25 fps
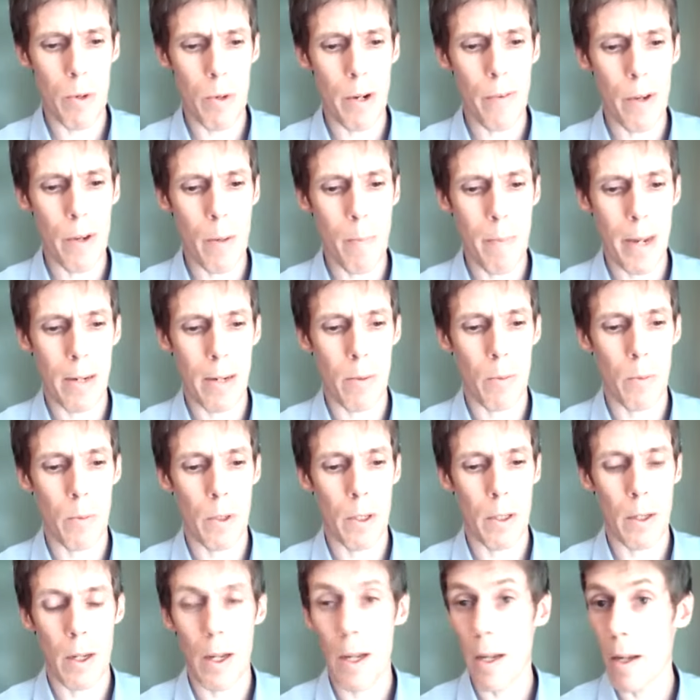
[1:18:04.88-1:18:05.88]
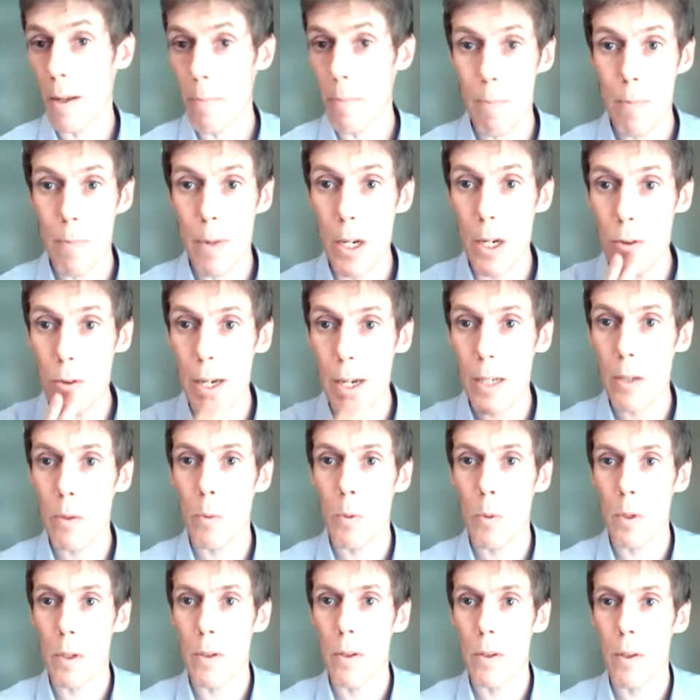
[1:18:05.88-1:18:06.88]
to briefly address
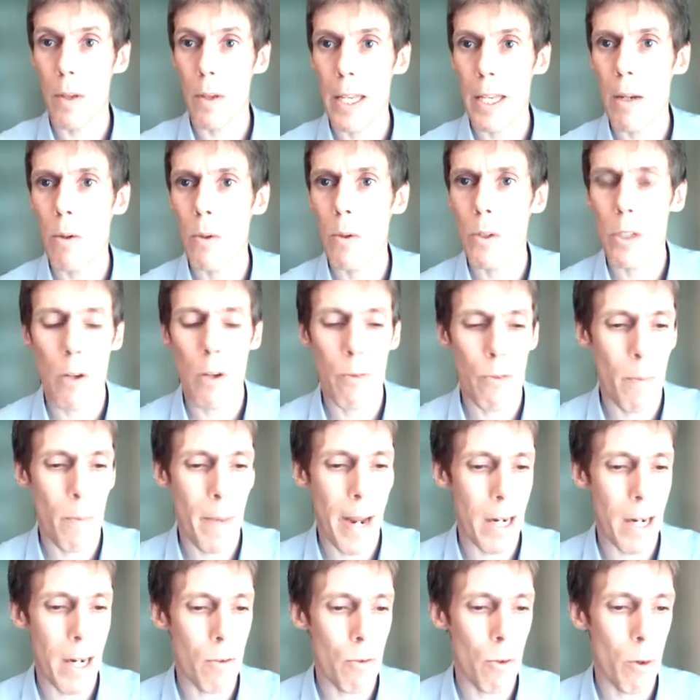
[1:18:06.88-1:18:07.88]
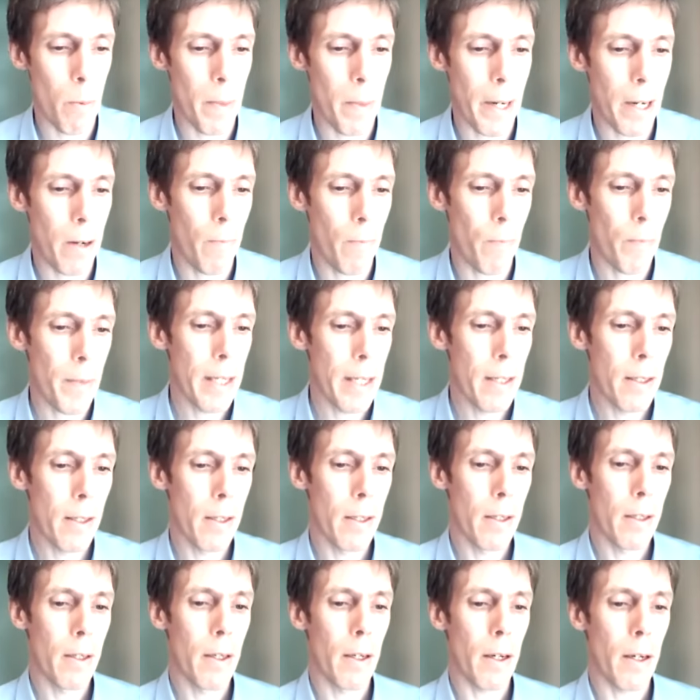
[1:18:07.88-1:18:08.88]
was, I think, also from Andrew about
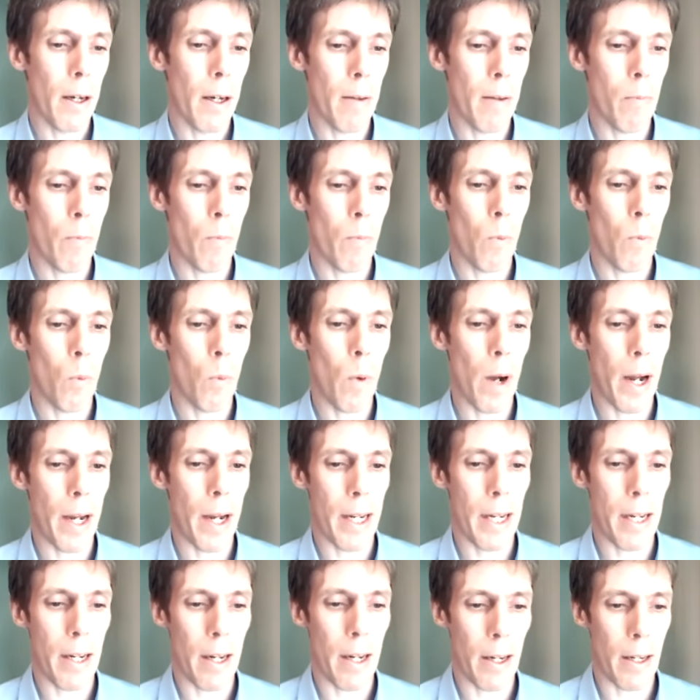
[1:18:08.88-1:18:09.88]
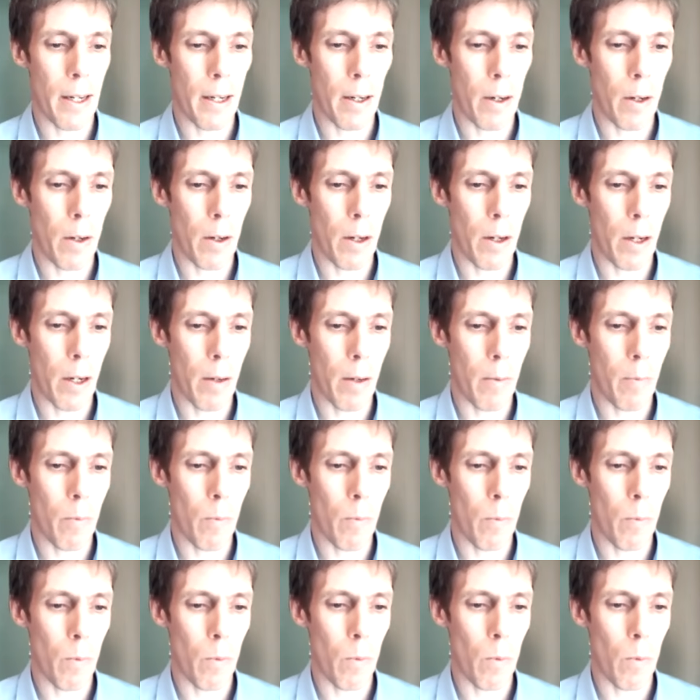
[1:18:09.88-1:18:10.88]
why
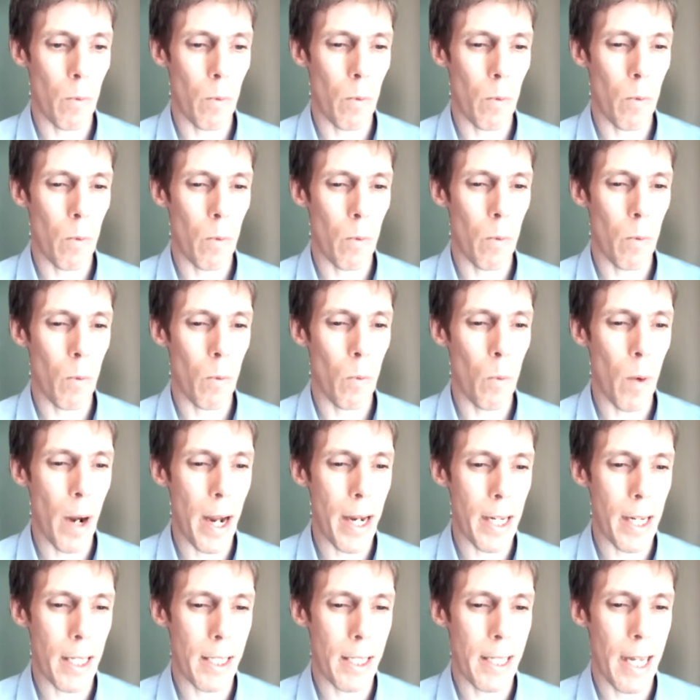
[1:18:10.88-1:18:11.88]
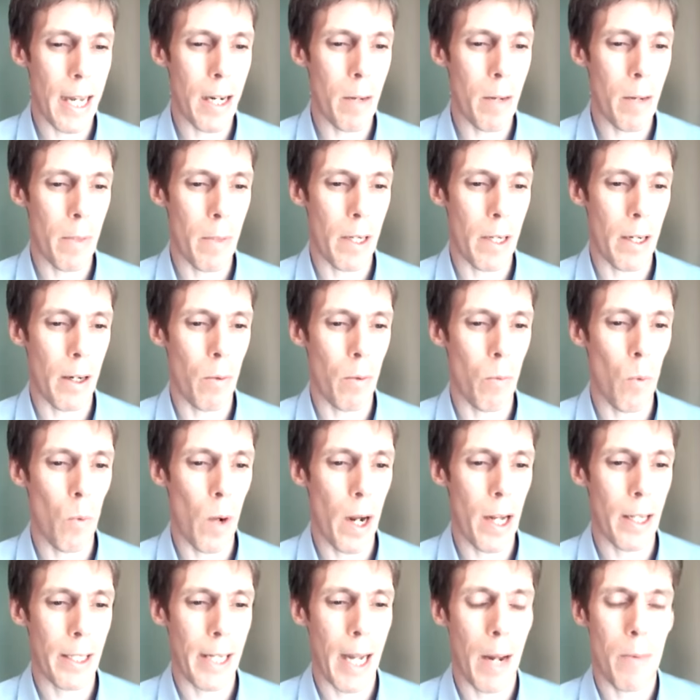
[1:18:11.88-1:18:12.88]
are sediment and
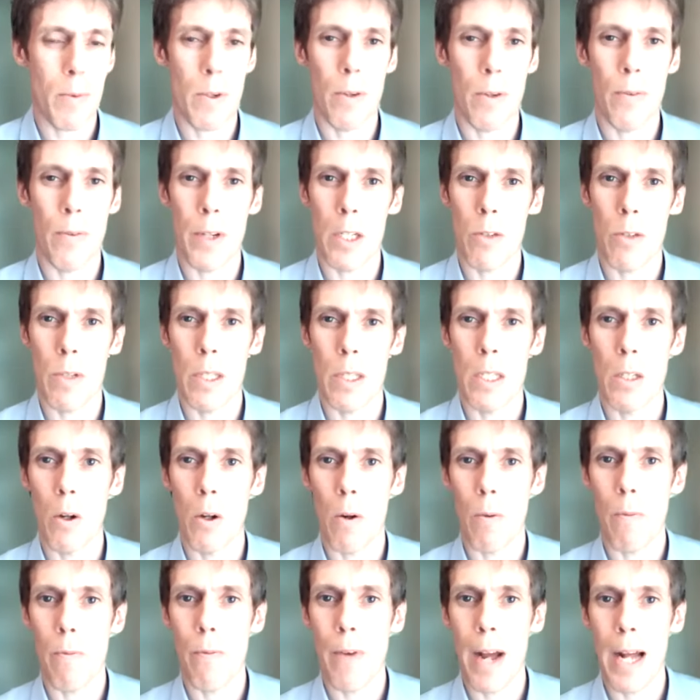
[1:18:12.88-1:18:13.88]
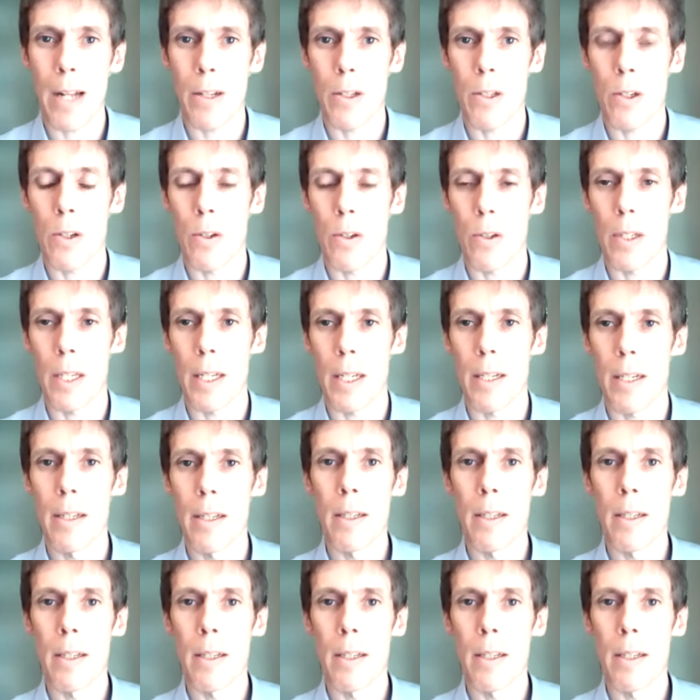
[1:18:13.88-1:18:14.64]
wild capture fisheries not valued?